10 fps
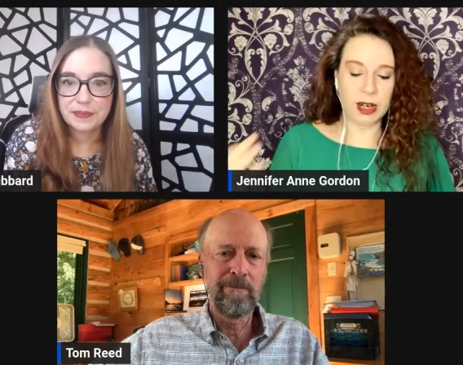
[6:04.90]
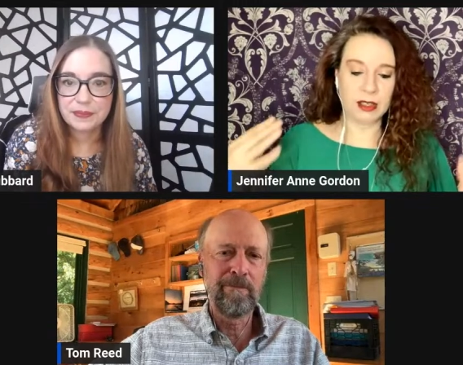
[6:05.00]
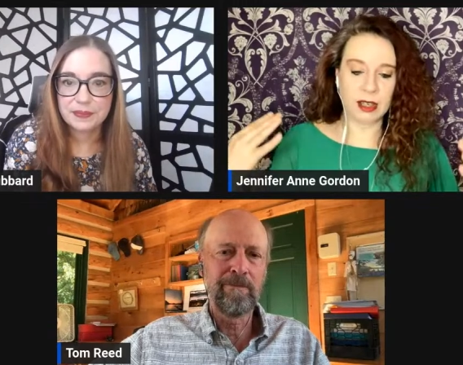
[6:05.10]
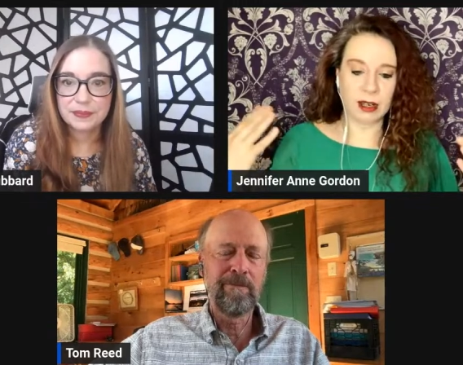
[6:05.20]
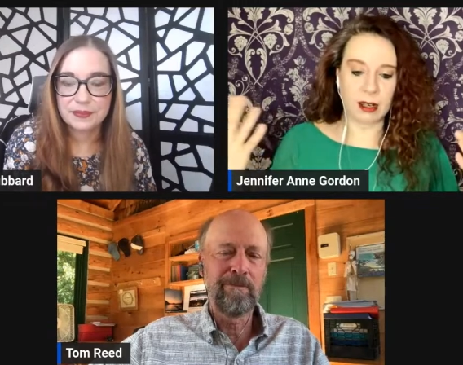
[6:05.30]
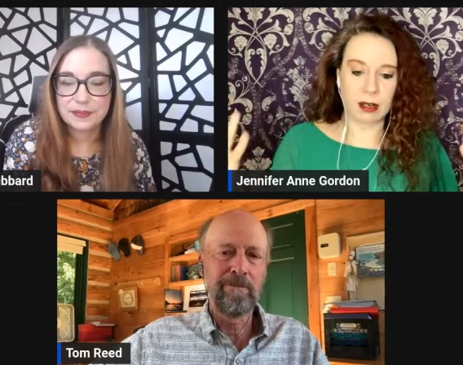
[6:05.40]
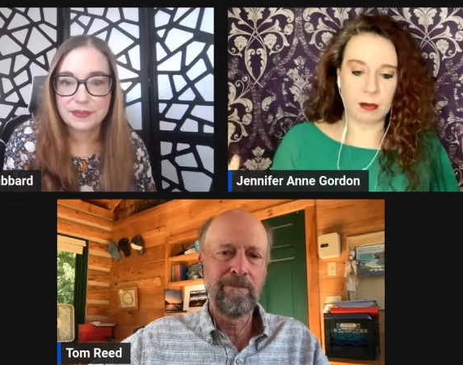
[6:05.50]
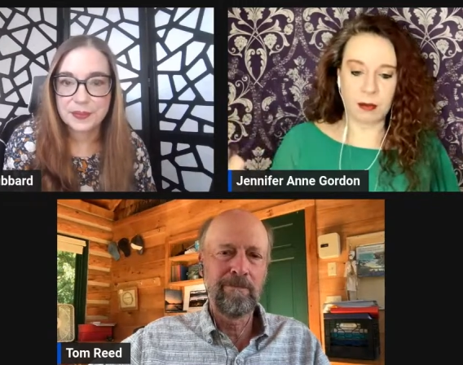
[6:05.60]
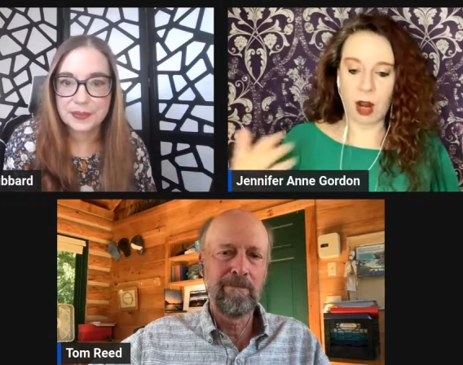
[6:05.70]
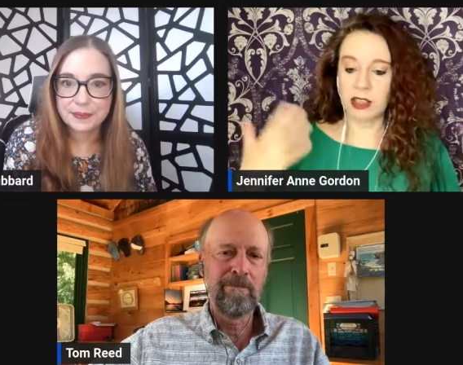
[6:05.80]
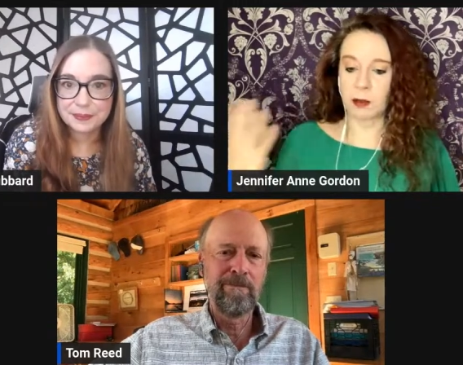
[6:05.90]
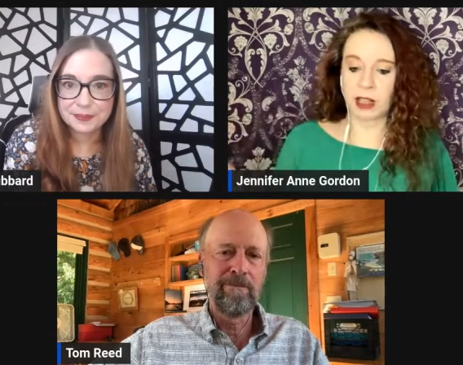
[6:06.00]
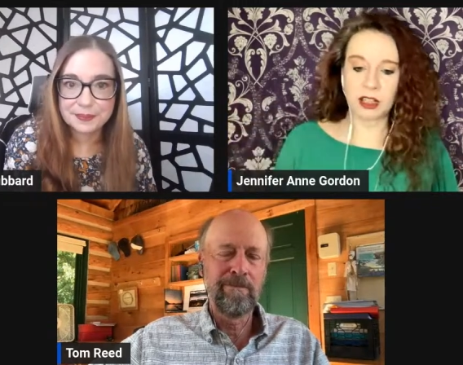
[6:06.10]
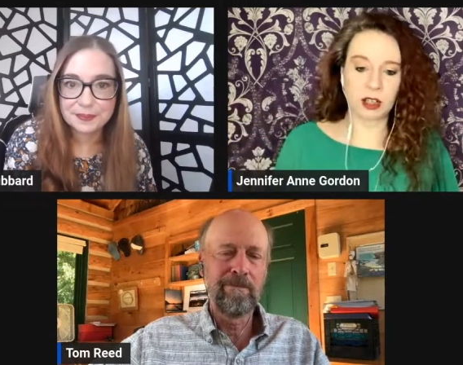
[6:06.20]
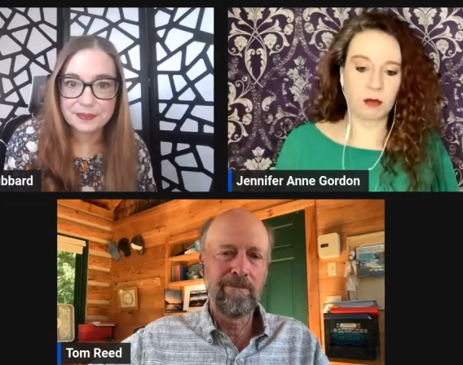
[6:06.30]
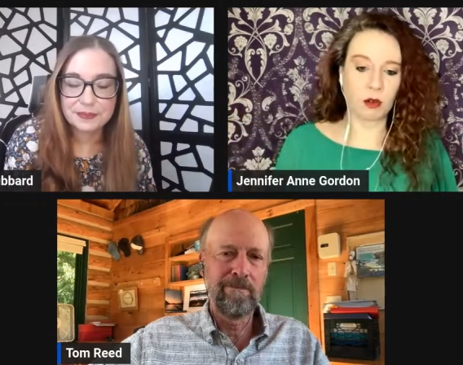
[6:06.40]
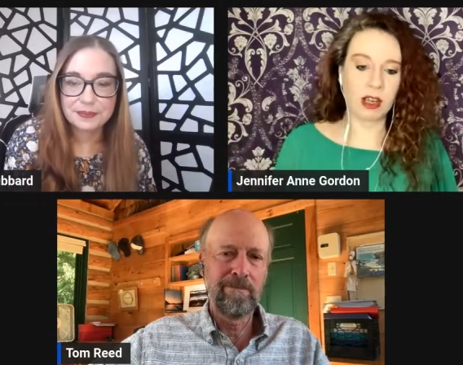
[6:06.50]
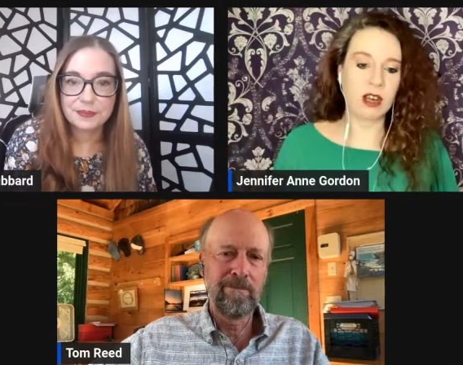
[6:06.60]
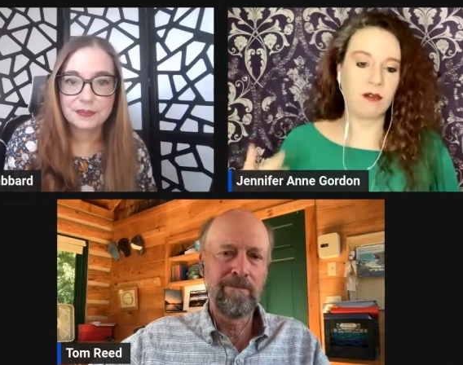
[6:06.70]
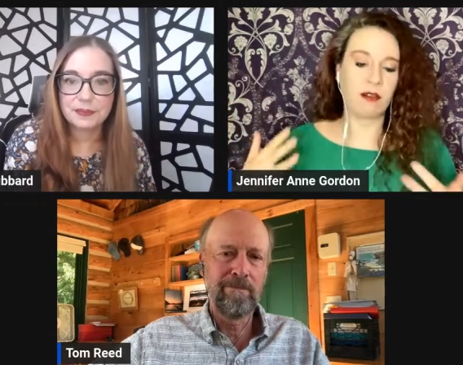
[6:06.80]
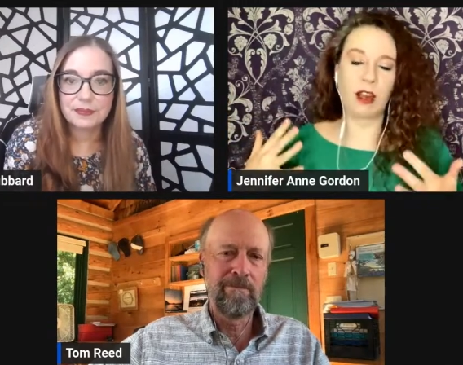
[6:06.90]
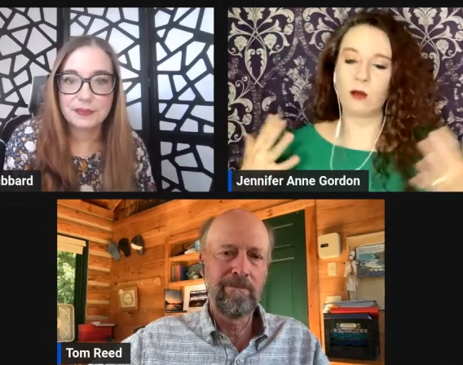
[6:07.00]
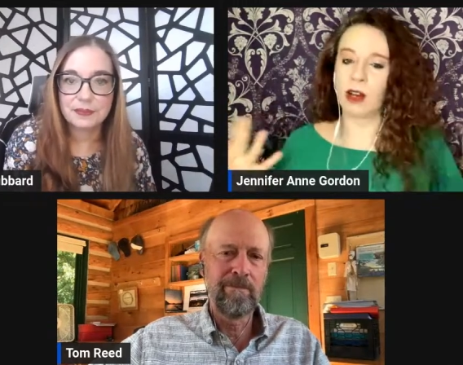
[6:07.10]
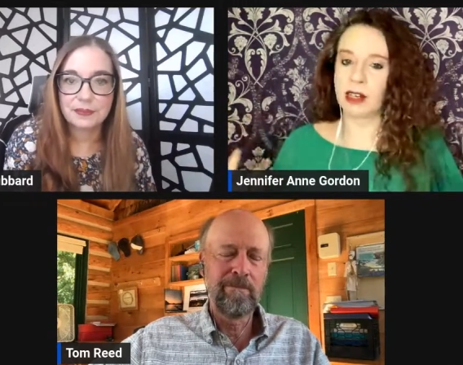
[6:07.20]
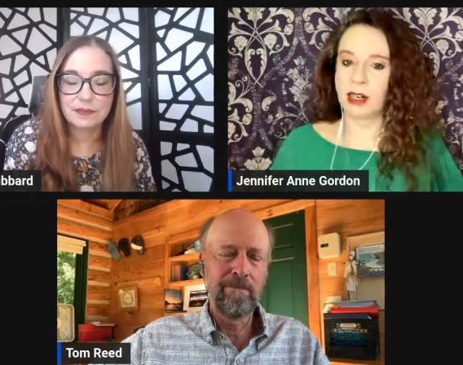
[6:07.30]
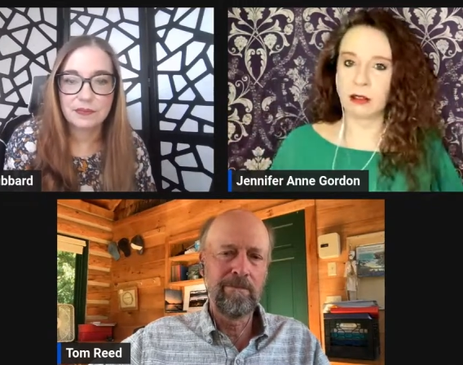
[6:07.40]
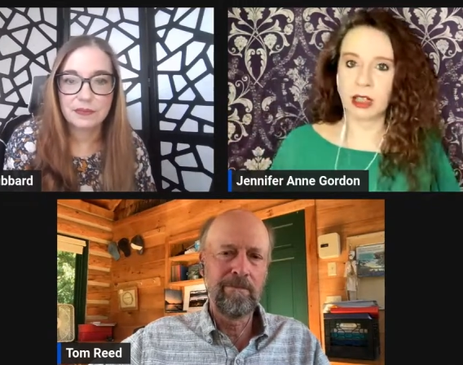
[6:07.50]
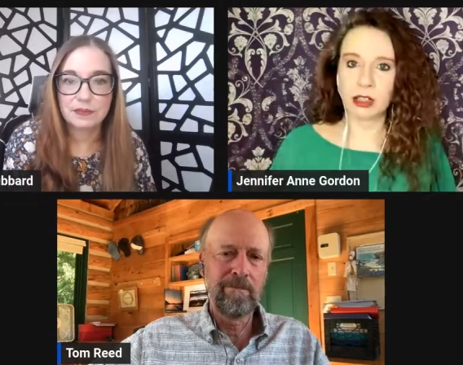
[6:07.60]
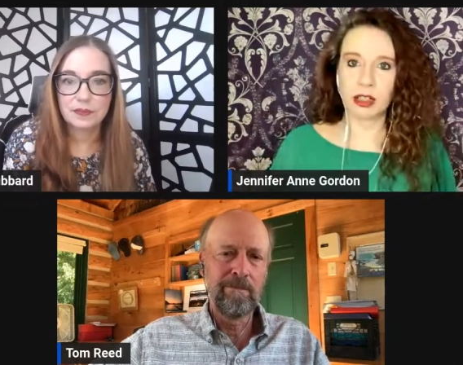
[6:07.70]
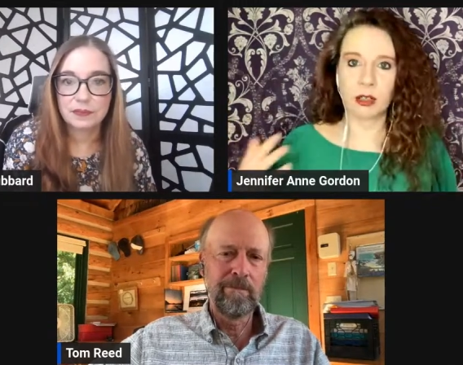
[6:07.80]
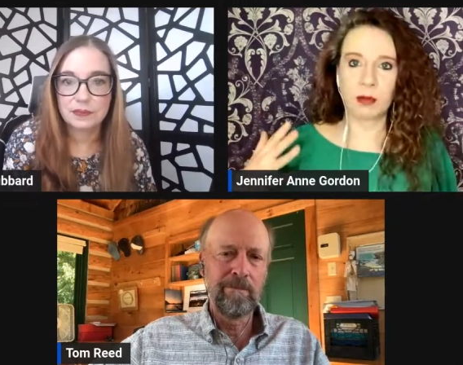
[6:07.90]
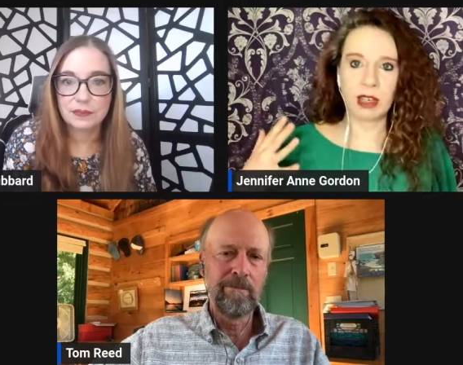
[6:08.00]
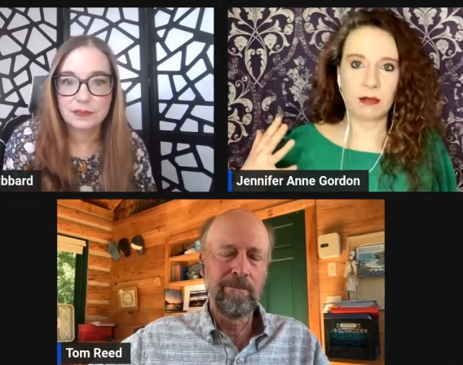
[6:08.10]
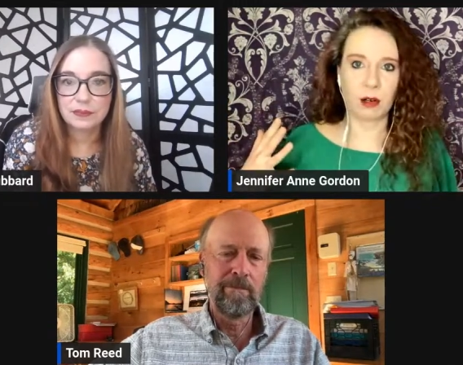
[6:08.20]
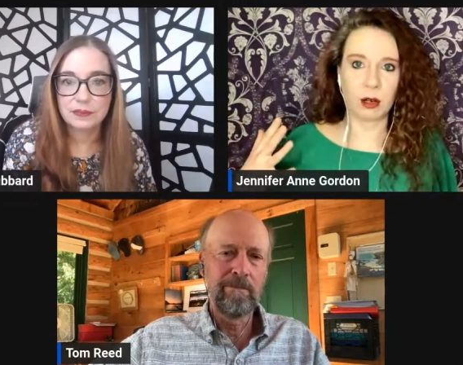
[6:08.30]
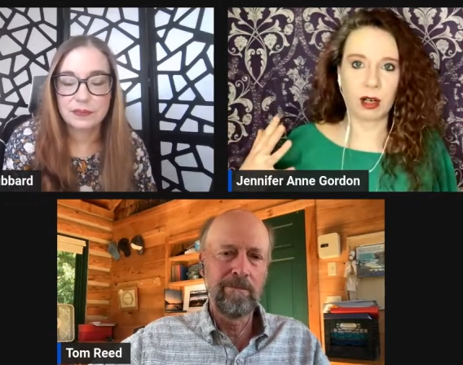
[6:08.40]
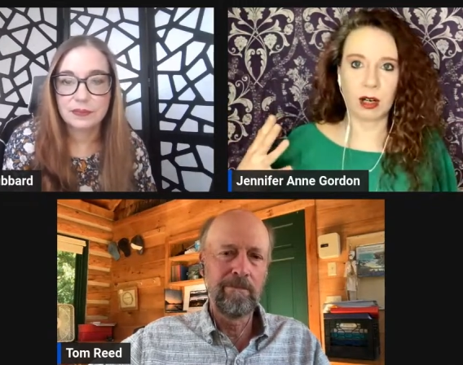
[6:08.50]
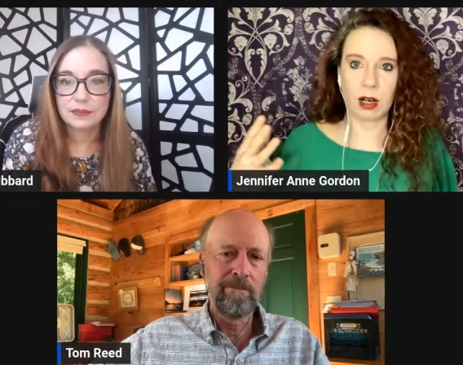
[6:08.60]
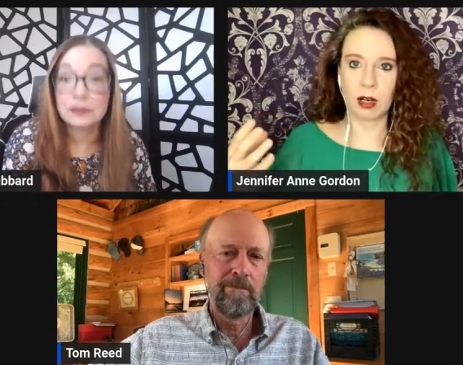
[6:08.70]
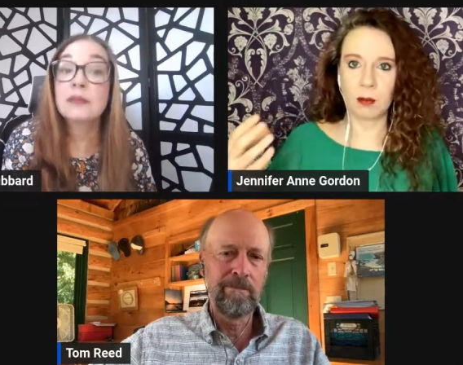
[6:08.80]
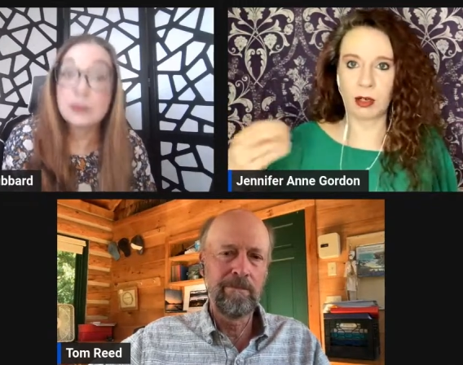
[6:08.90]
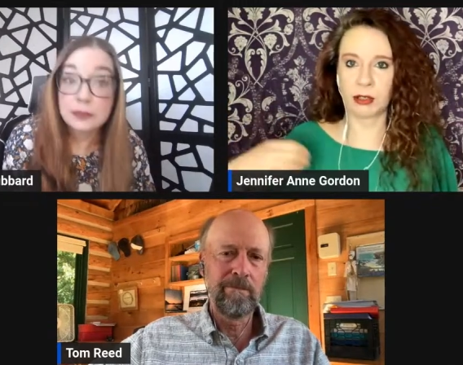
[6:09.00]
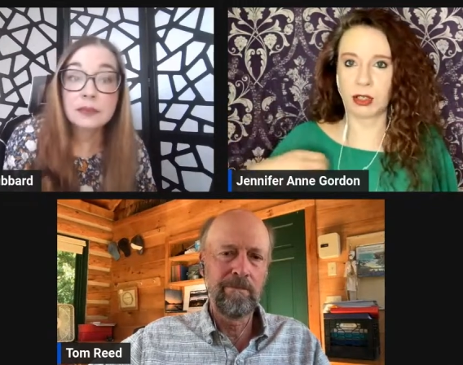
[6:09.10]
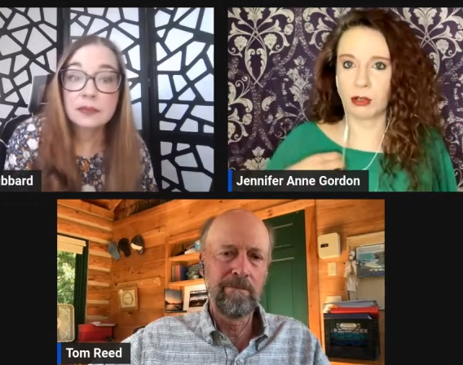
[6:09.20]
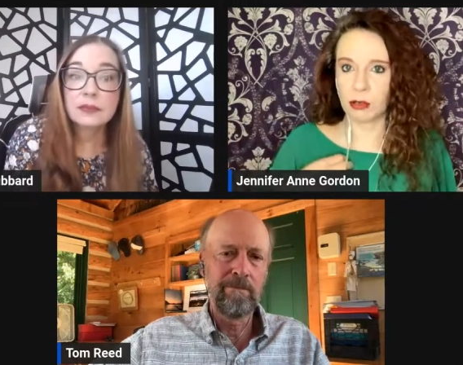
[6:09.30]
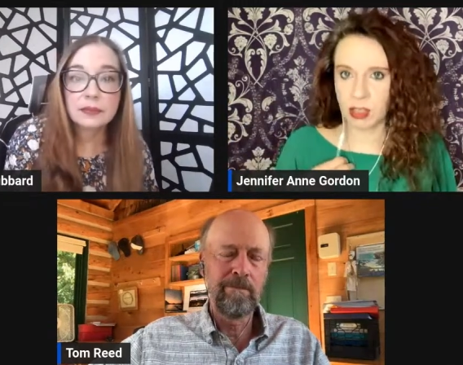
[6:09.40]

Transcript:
Speaker 1: It's a contemplation of grief and what illness should be for a person who's